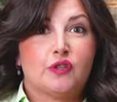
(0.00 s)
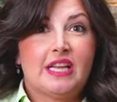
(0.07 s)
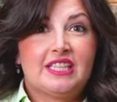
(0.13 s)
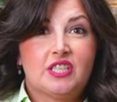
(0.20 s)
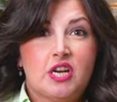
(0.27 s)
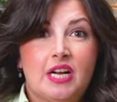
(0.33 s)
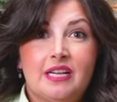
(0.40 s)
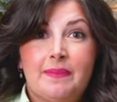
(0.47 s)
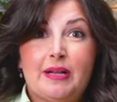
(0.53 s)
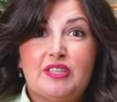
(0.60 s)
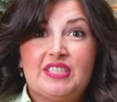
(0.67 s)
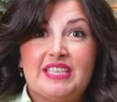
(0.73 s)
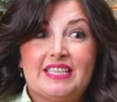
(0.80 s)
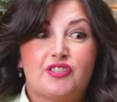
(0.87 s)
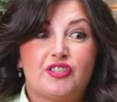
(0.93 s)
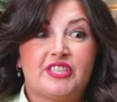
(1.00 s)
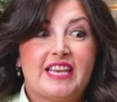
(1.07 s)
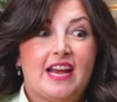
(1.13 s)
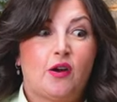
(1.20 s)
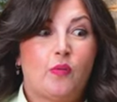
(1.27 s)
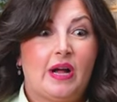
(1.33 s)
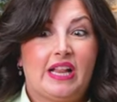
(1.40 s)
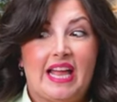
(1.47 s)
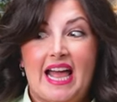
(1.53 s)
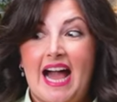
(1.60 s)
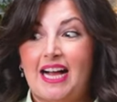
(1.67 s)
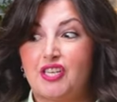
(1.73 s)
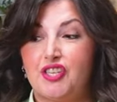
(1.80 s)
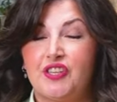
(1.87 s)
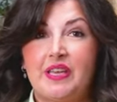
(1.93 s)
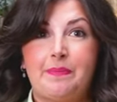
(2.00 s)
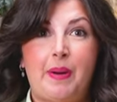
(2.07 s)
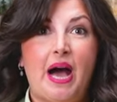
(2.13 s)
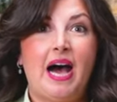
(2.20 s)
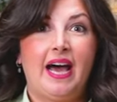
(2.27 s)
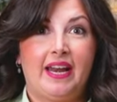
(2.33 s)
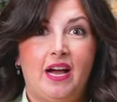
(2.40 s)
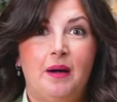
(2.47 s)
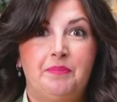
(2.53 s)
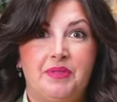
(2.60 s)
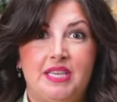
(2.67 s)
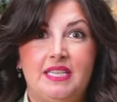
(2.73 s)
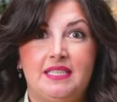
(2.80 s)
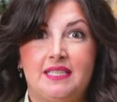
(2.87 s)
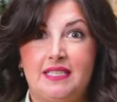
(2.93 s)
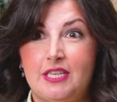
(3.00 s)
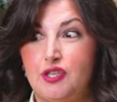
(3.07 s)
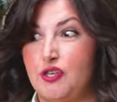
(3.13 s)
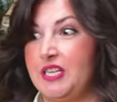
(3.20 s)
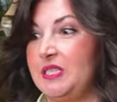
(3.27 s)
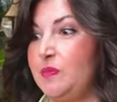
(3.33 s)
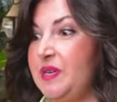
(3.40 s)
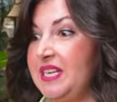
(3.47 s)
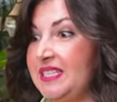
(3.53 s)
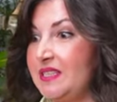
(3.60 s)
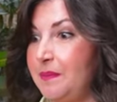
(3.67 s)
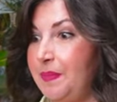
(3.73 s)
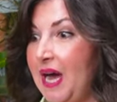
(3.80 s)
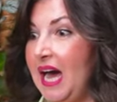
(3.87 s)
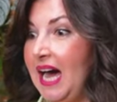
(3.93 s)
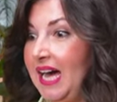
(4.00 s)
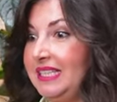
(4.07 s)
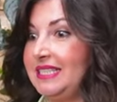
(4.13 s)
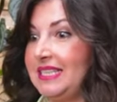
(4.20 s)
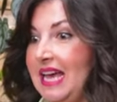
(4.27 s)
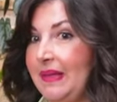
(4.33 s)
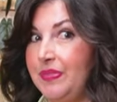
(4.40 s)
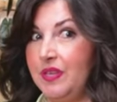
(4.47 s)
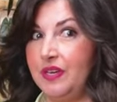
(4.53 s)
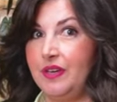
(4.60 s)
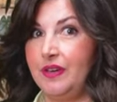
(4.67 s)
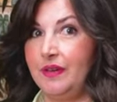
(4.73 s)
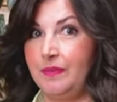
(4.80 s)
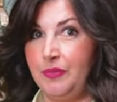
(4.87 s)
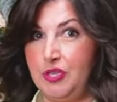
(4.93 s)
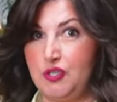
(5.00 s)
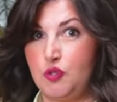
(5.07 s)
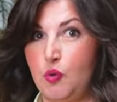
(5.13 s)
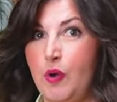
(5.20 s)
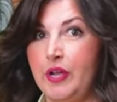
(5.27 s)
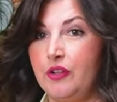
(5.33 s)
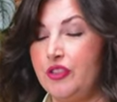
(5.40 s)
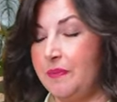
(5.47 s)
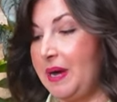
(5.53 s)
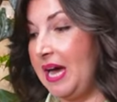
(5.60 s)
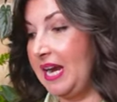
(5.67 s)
so let's talk about citrus care while I actually pot up these citrus because the pots and the the soil, the